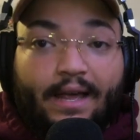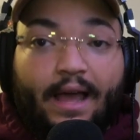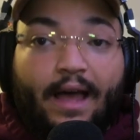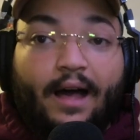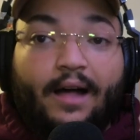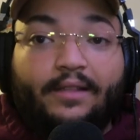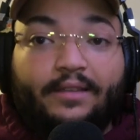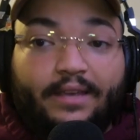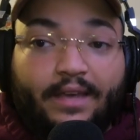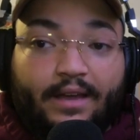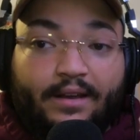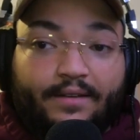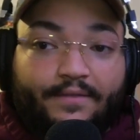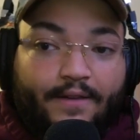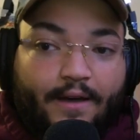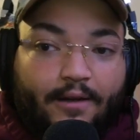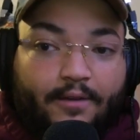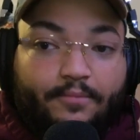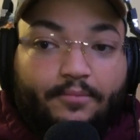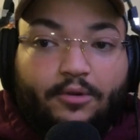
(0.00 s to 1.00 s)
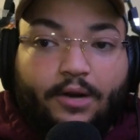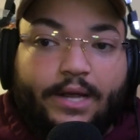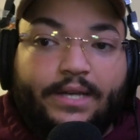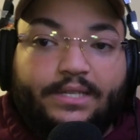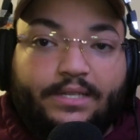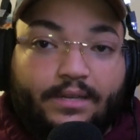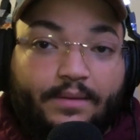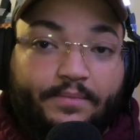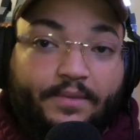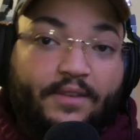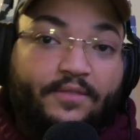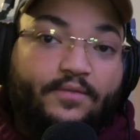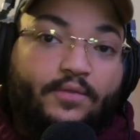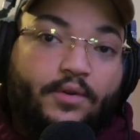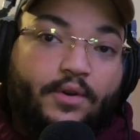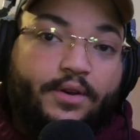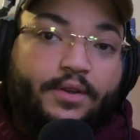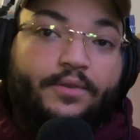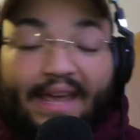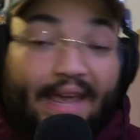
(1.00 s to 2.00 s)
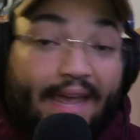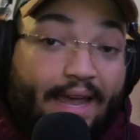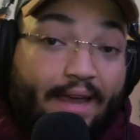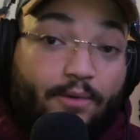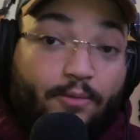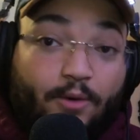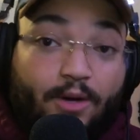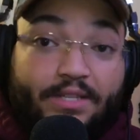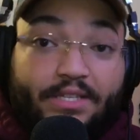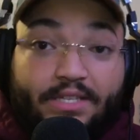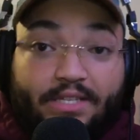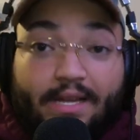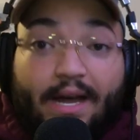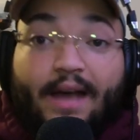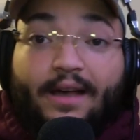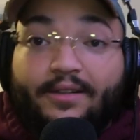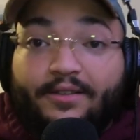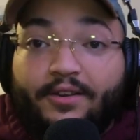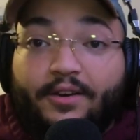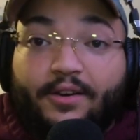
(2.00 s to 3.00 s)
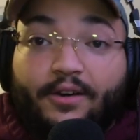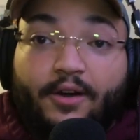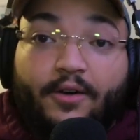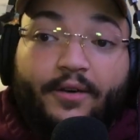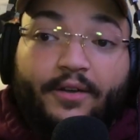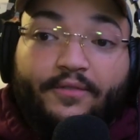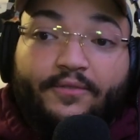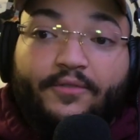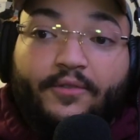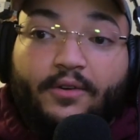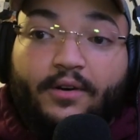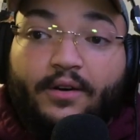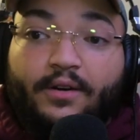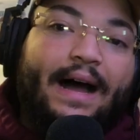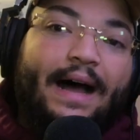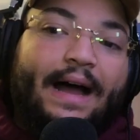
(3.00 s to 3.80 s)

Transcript: I'll get of how to price something for you and what style you're going for.